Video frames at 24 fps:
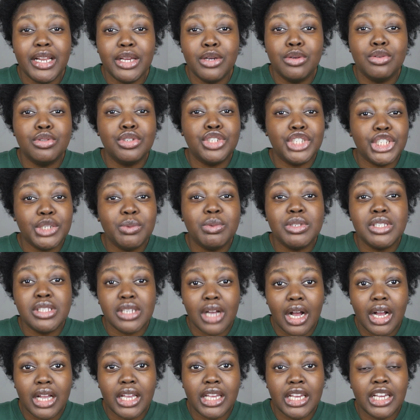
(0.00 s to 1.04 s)
who she was
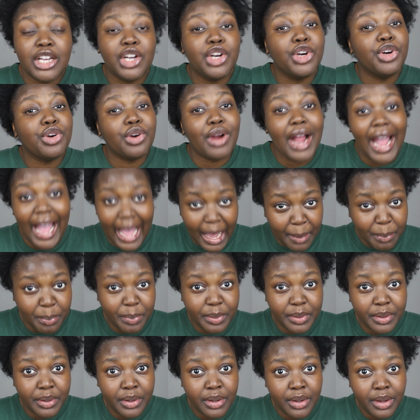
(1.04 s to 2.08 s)
talking crap
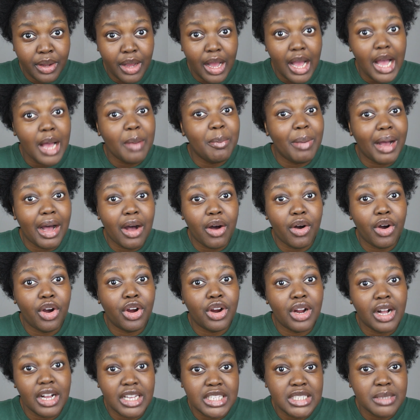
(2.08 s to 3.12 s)
about
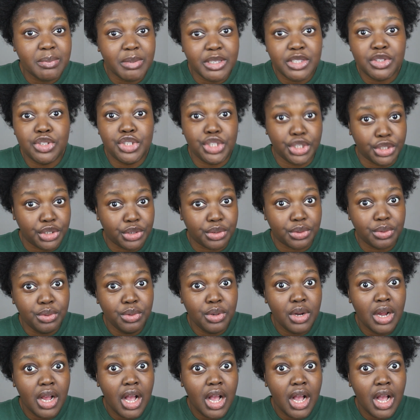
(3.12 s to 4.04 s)
her husband to